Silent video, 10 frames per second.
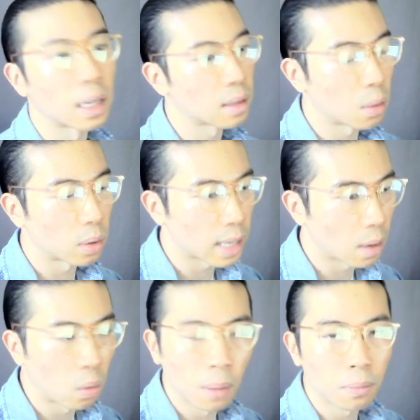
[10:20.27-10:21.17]
next day we're
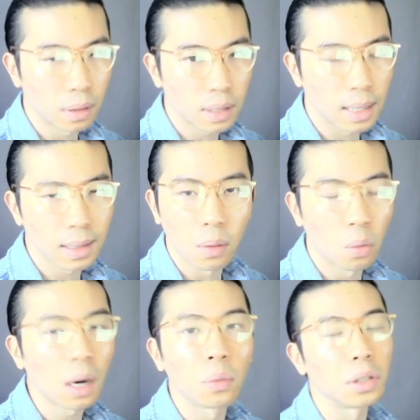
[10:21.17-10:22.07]
down 1%. It's like,
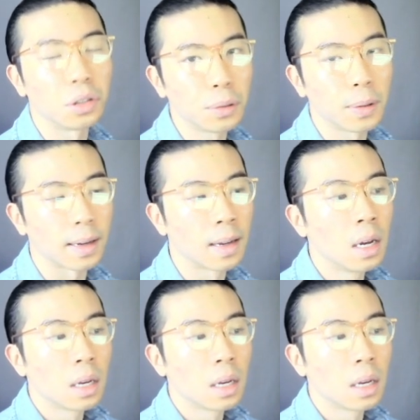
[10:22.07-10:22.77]
what are we doing?